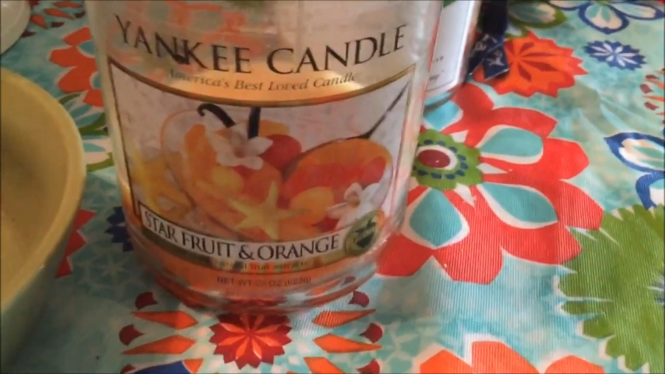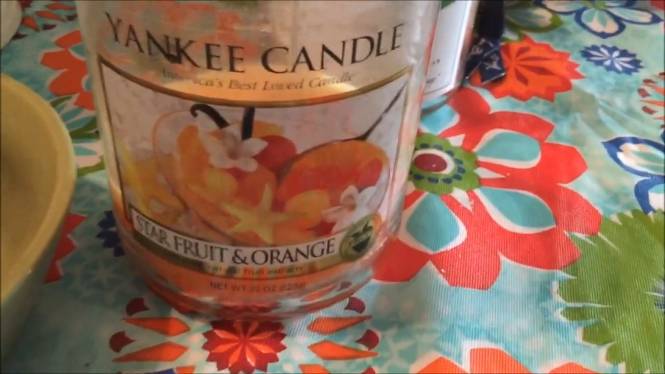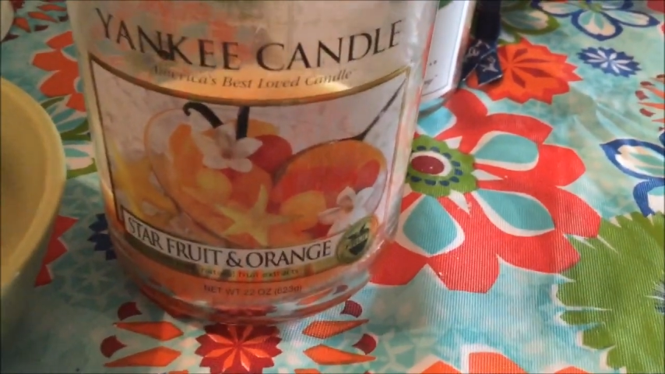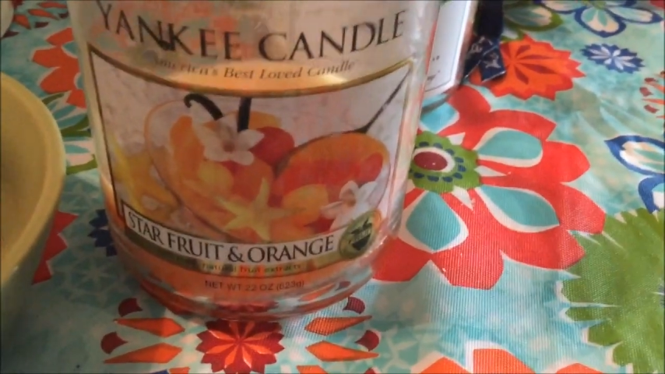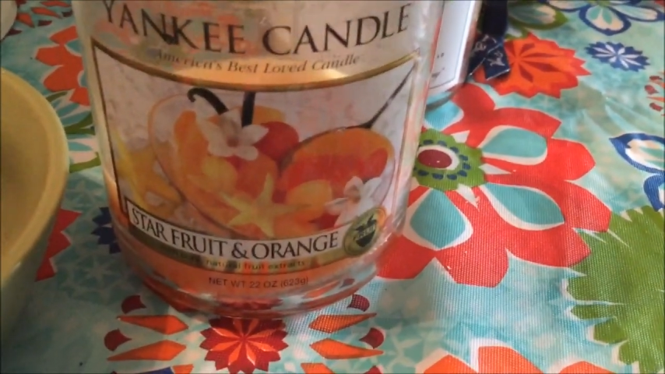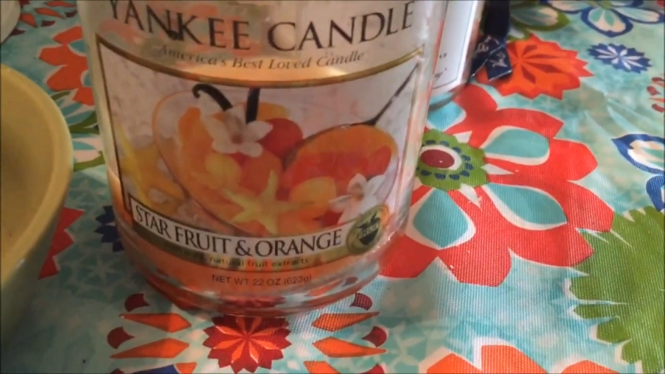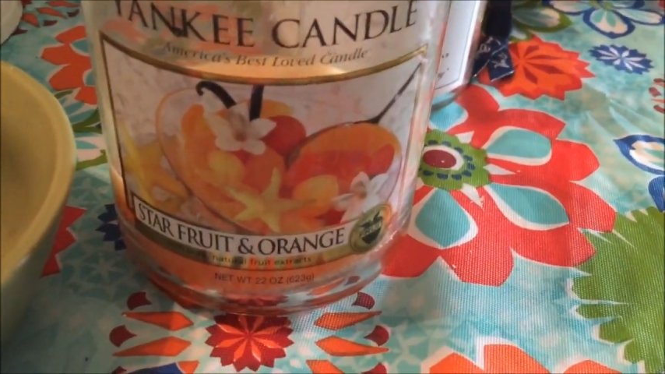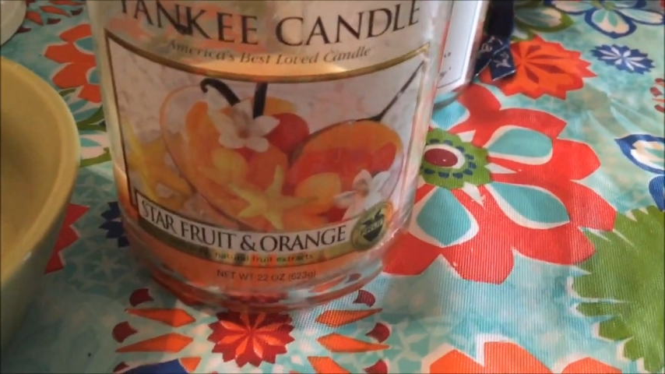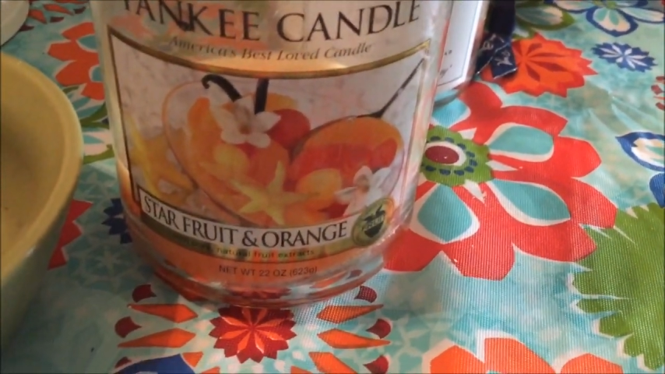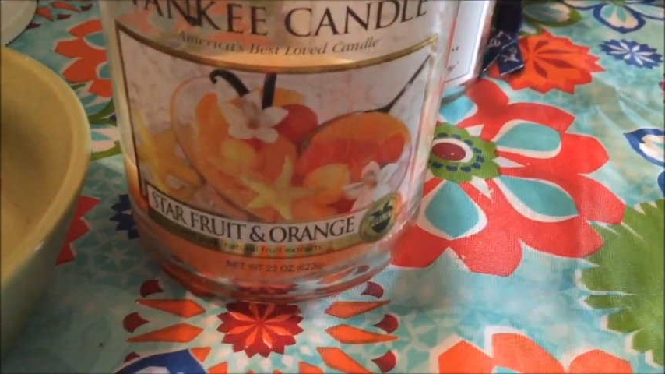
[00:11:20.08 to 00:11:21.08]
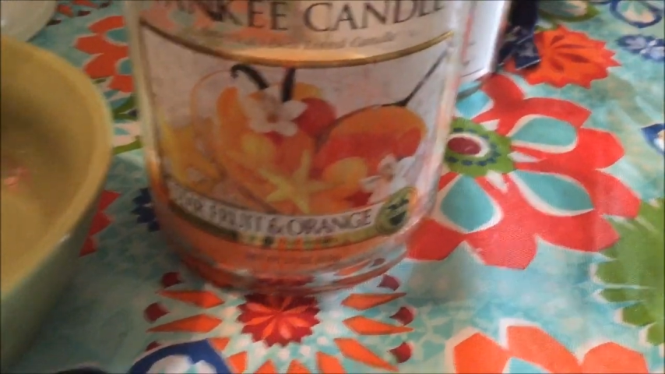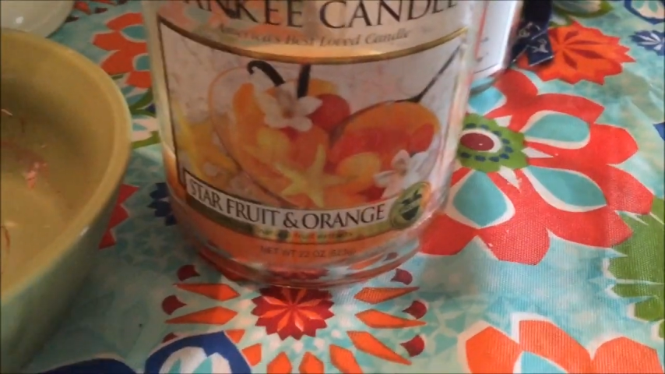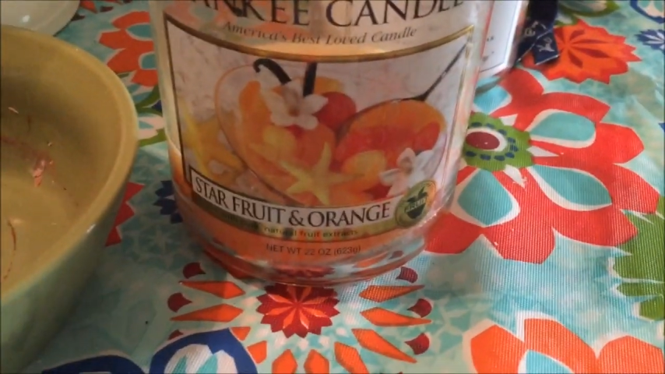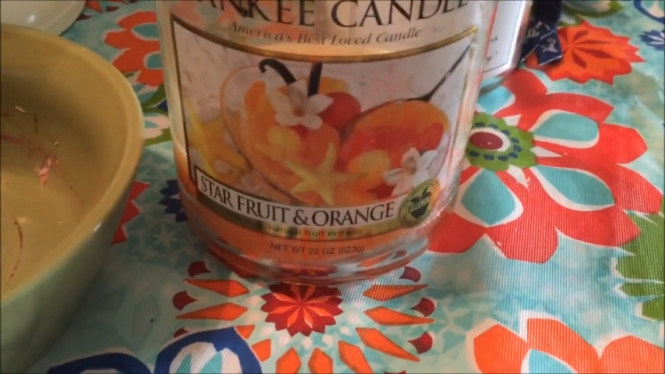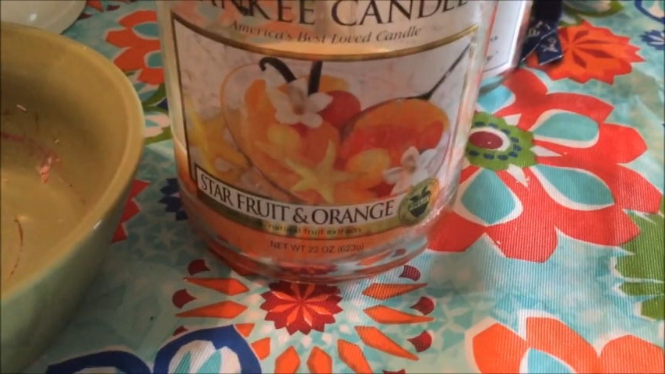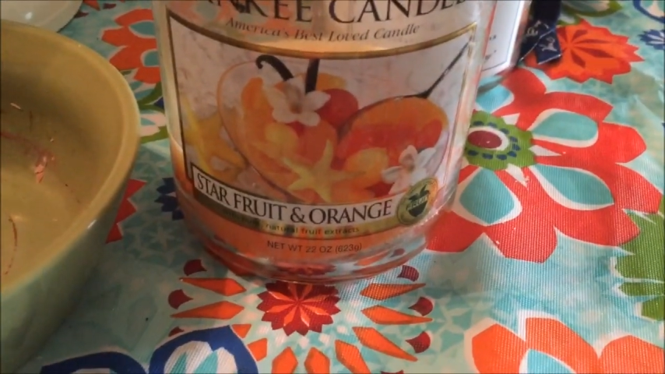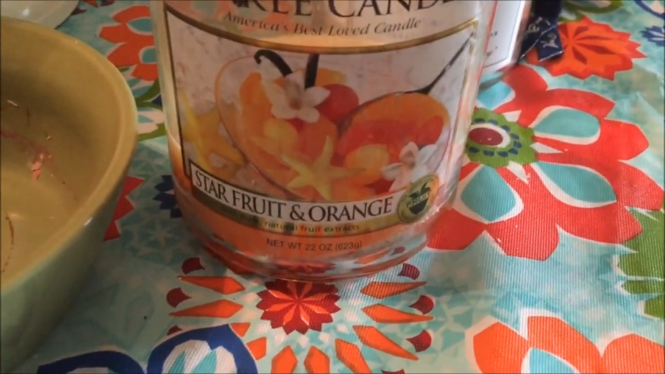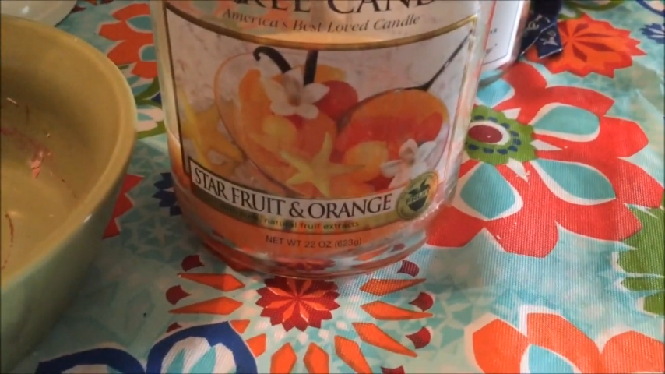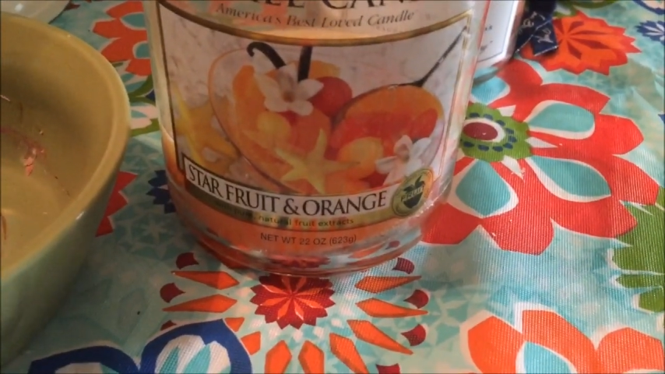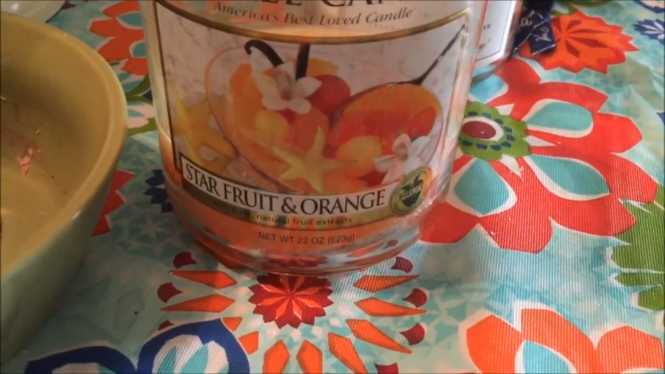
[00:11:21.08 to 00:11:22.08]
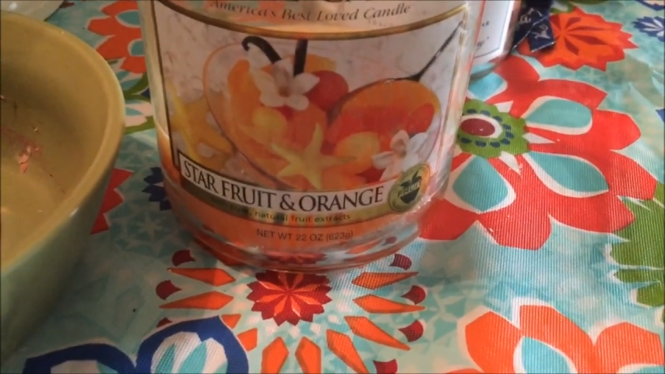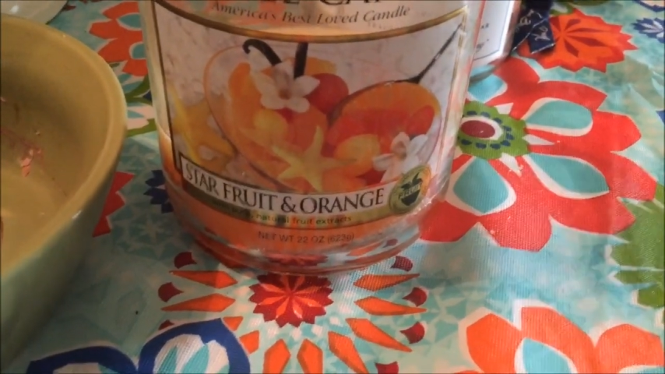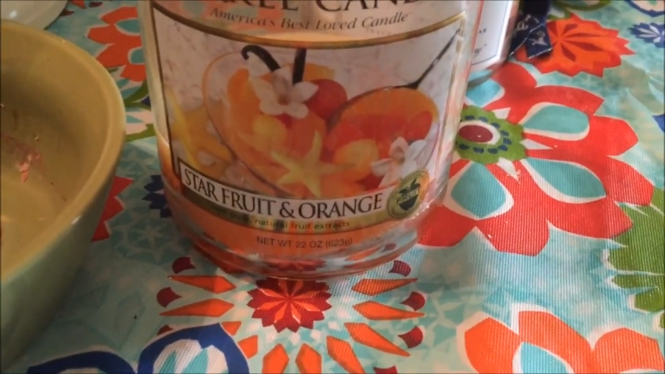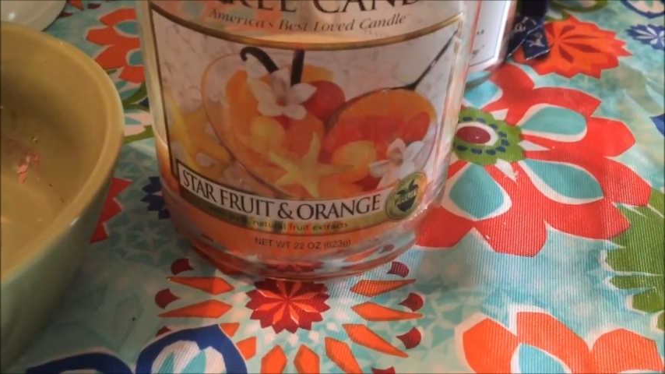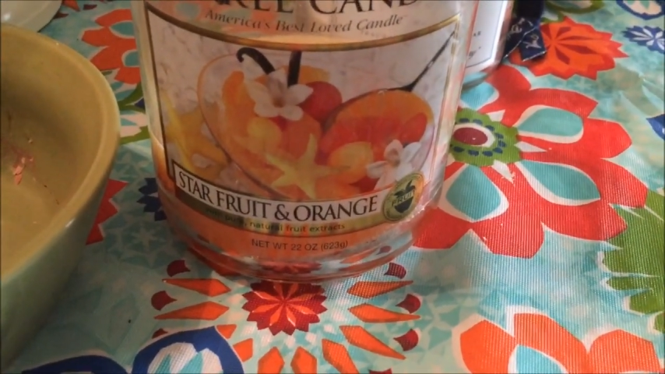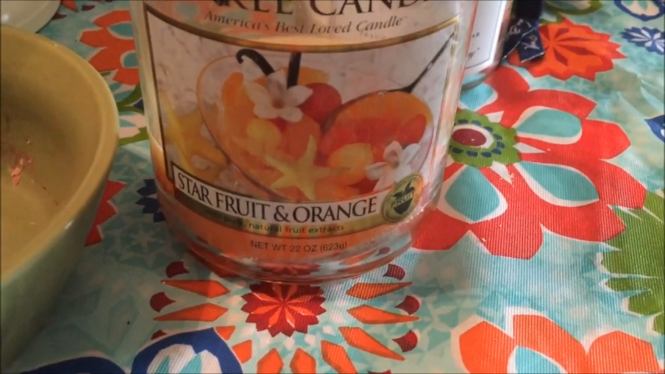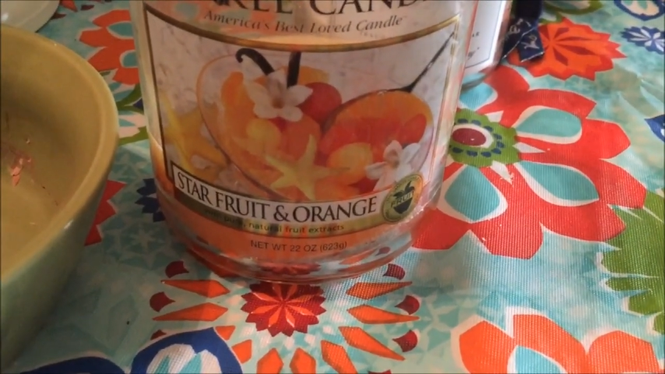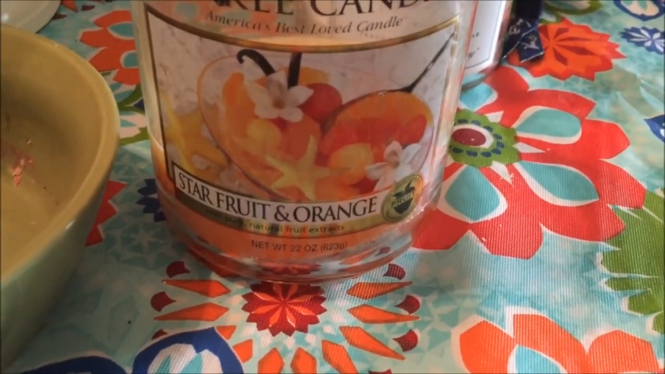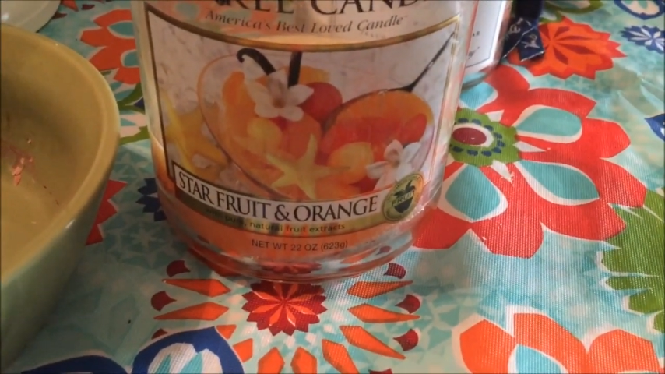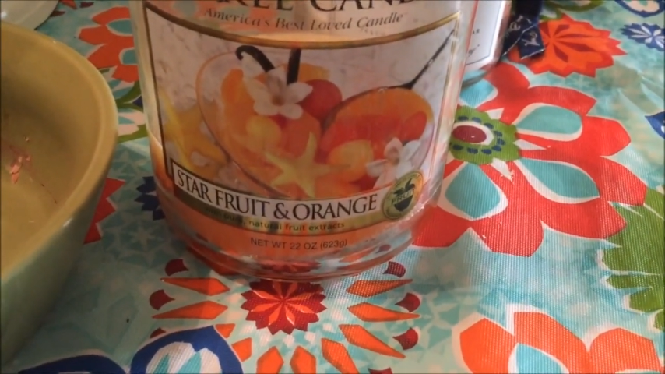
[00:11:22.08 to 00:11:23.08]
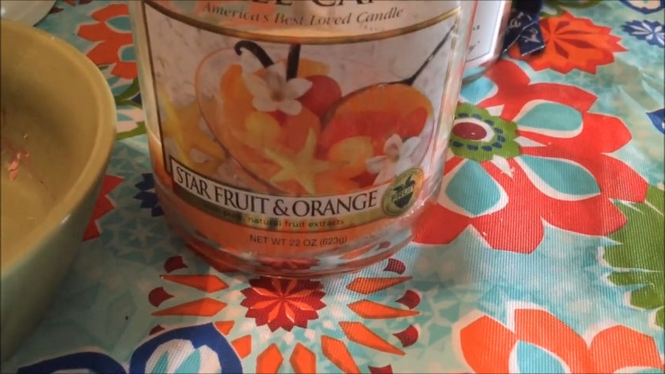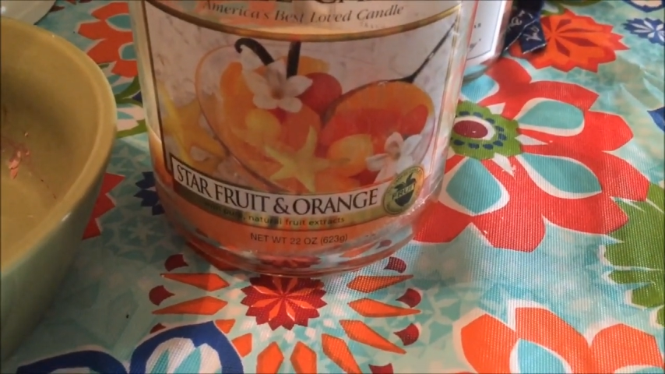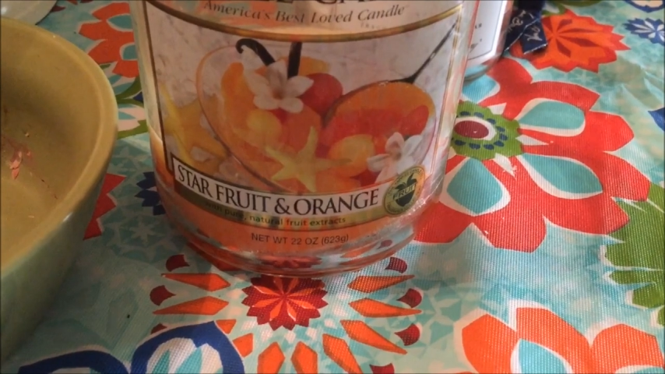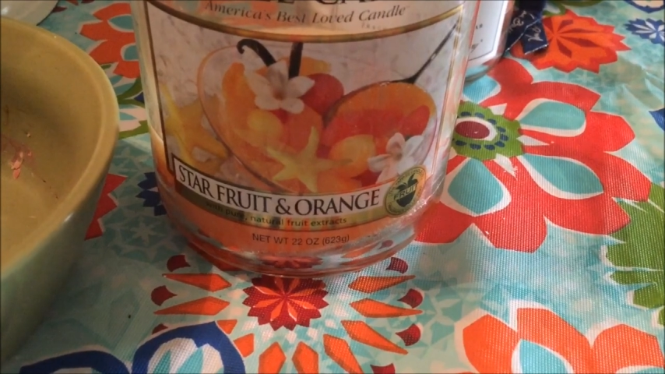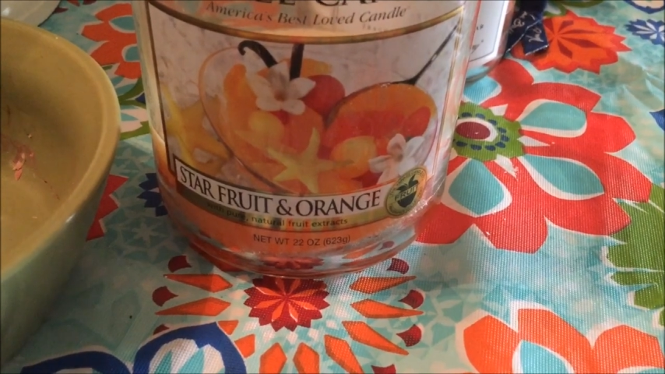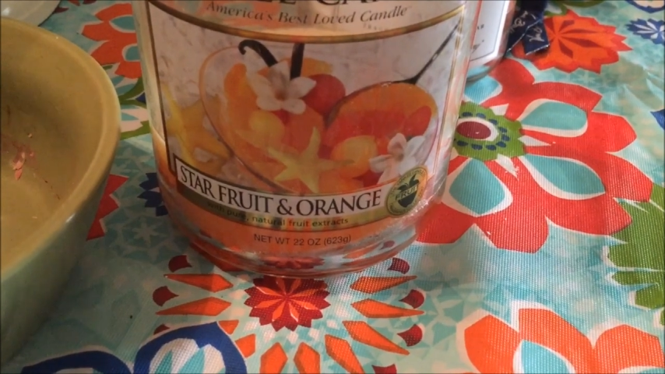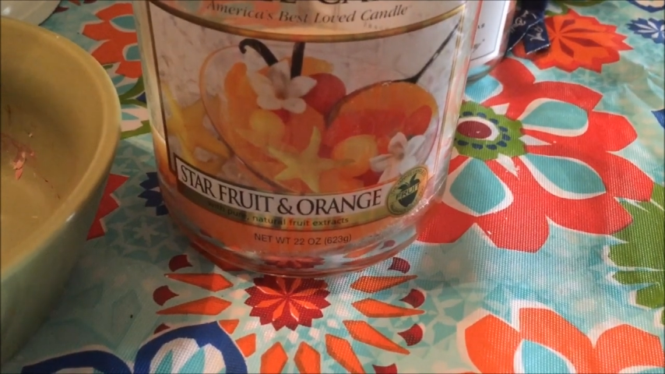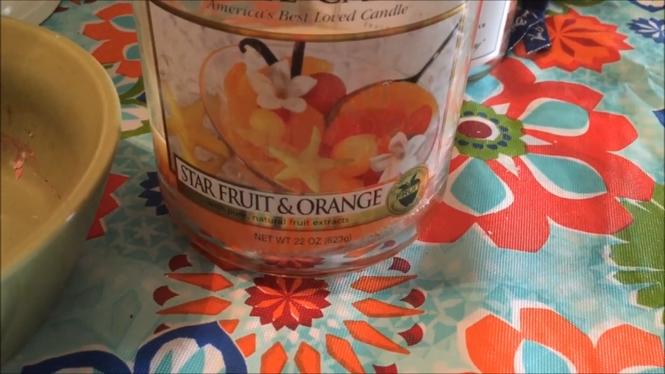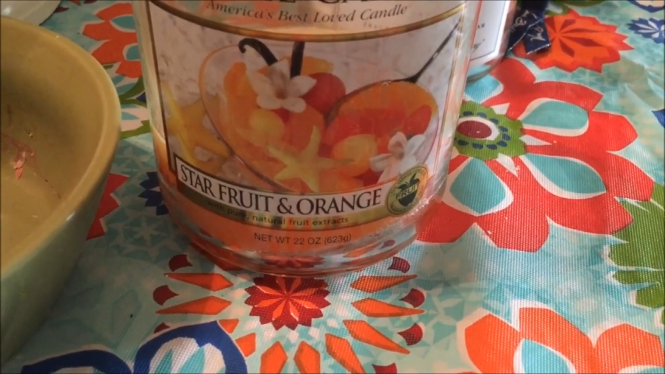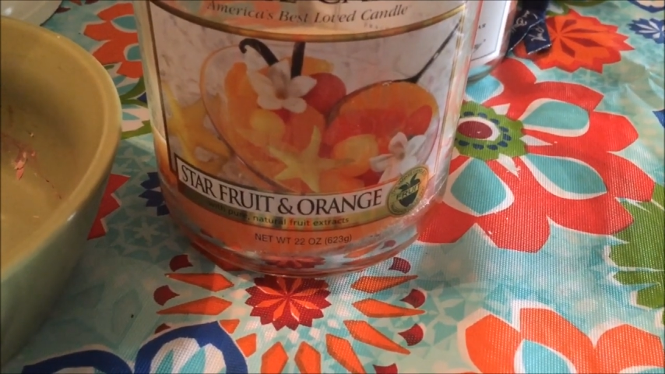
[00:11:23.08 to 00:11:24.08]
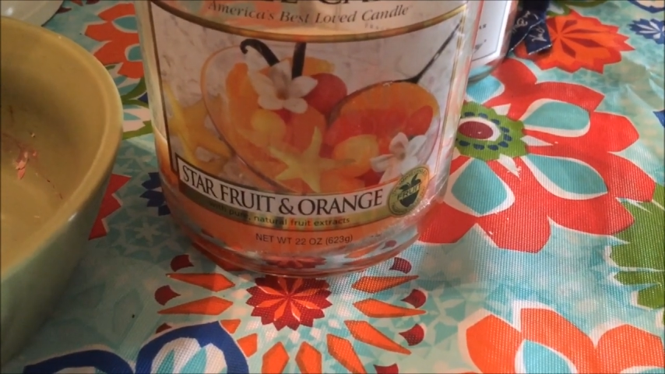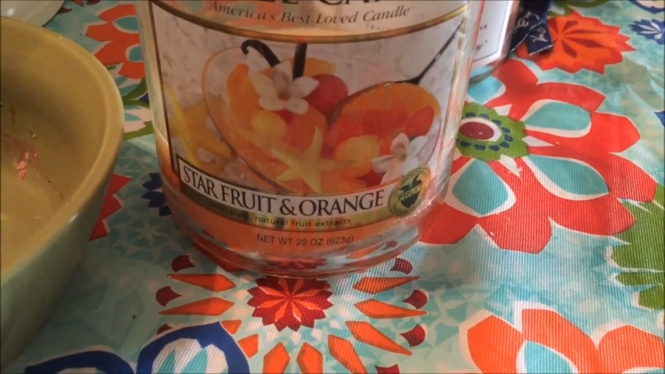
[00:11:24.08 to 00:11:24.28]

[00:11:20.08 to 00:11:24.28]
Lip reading: (no speaker visible)